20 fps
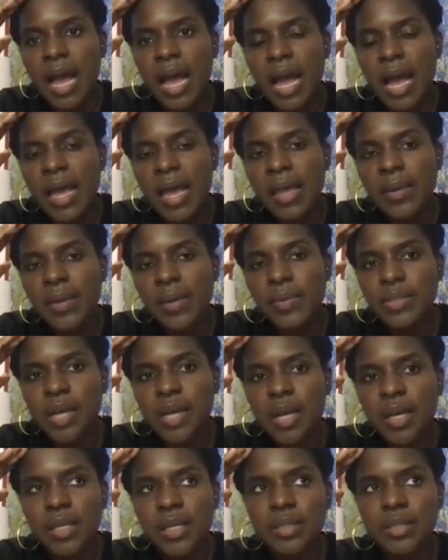I was
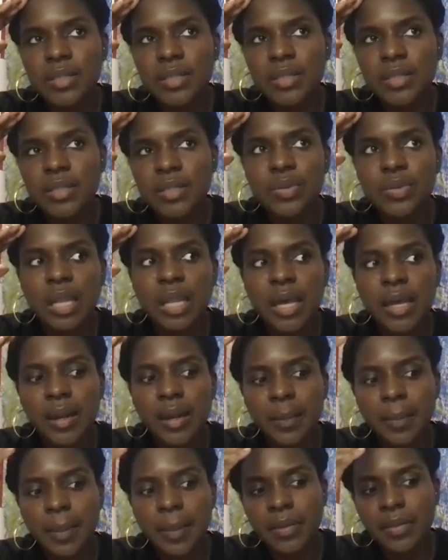talking to a
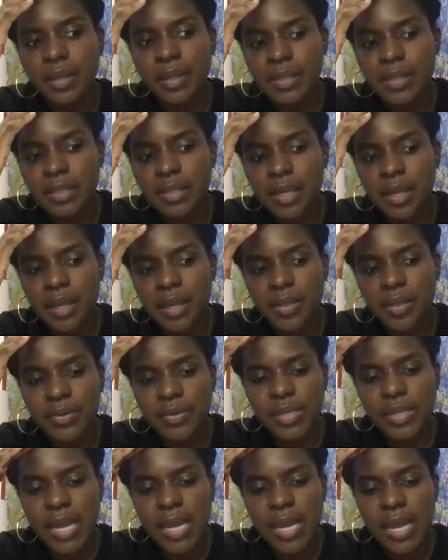client about this the
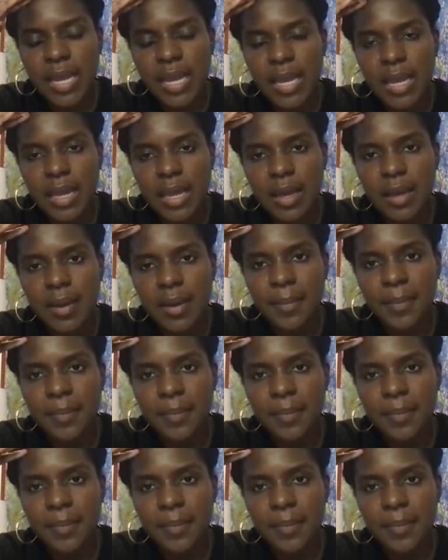other day.